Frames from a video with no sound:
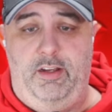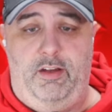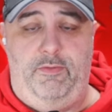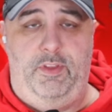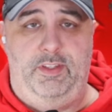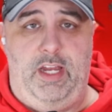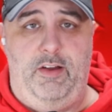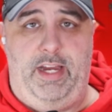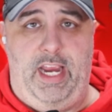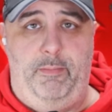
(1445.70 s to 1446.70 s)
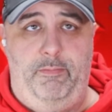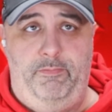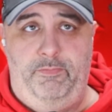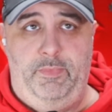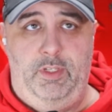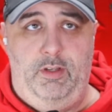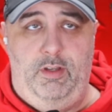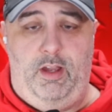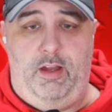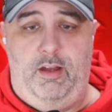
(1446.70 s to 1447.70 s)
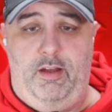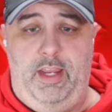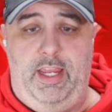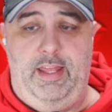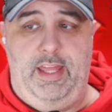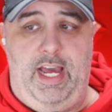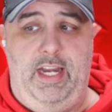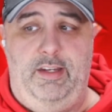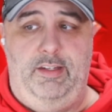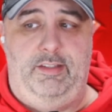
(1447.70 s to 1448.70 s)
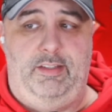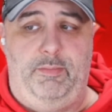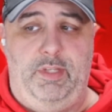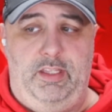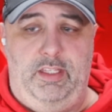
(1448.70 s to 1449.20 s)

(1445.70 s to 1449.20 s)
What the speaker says: for the salary cap. And that is something